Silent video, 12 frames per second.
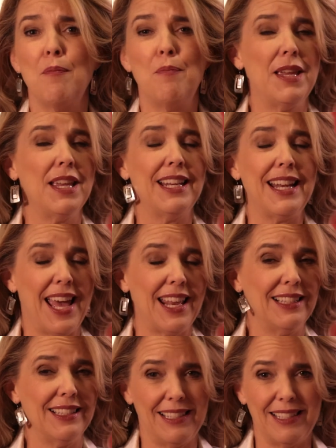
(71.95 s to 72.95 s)
being an
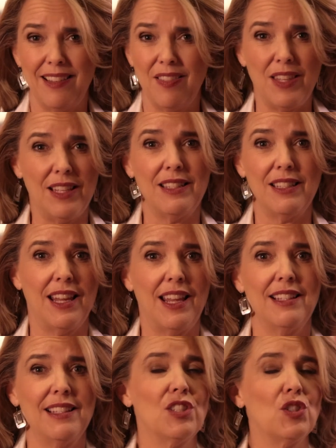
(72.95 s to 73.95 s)
adolescent these
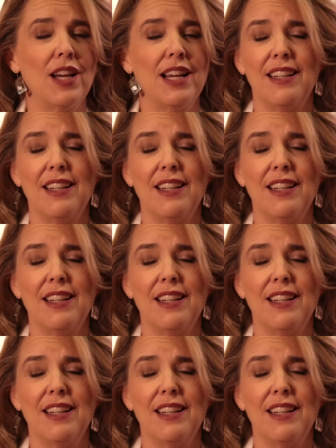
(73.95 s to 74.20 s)
days and trying